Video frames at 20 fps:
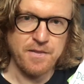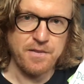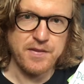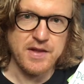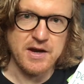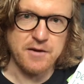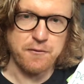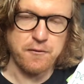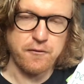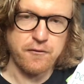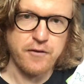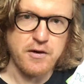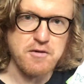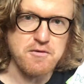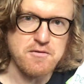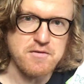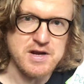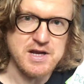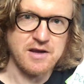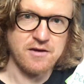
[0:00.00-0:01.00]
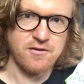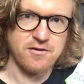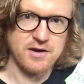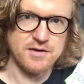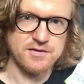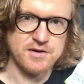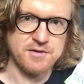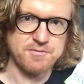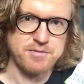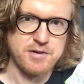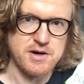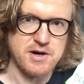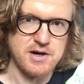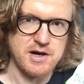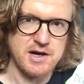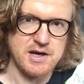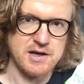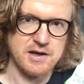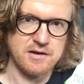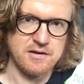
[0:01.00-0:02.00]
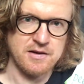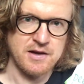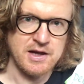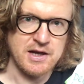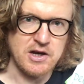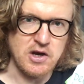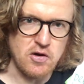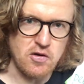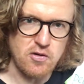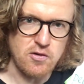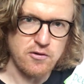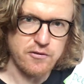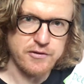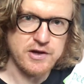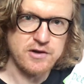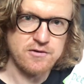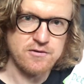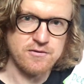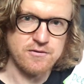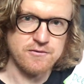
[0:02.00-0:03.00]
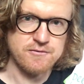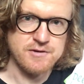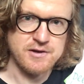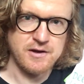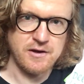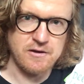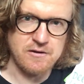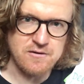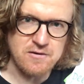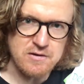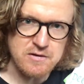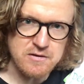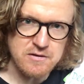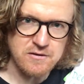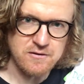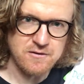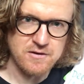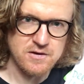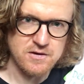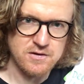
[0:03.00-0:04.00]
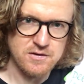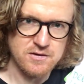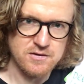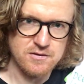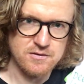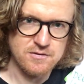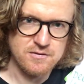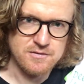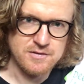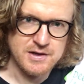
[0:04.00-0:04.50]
their phone is in their pocket and all they do is listen to you.